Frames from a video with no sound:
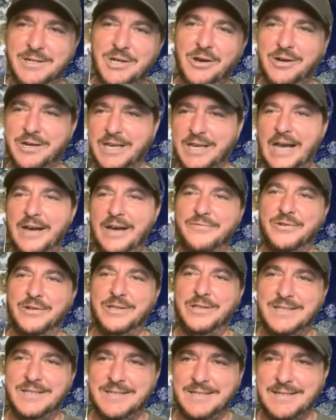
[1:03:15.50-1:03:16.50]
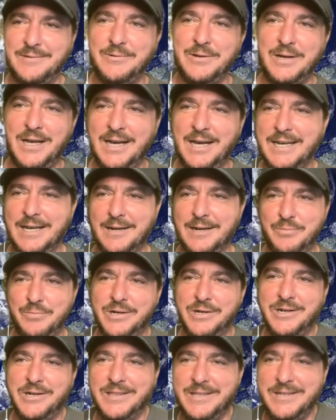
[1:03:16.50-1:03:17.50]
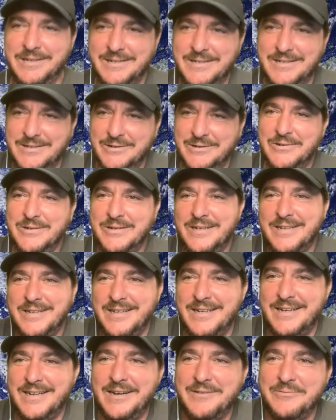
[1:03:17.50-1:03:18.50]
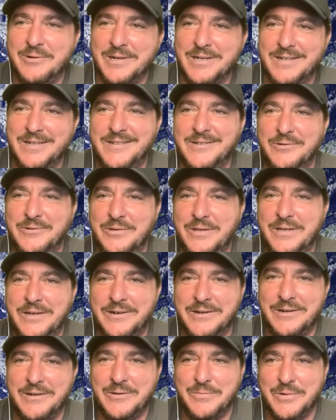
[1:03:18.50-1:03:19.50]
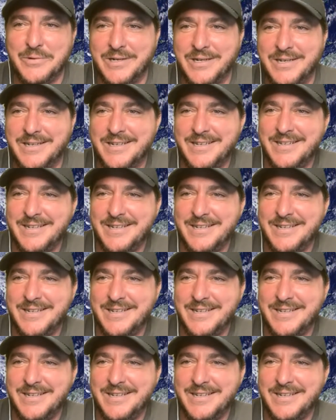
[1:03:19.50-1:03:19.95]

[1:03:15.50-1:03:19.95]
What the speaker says: to talk after this because I got a book on there too, and I want to do the audiobook.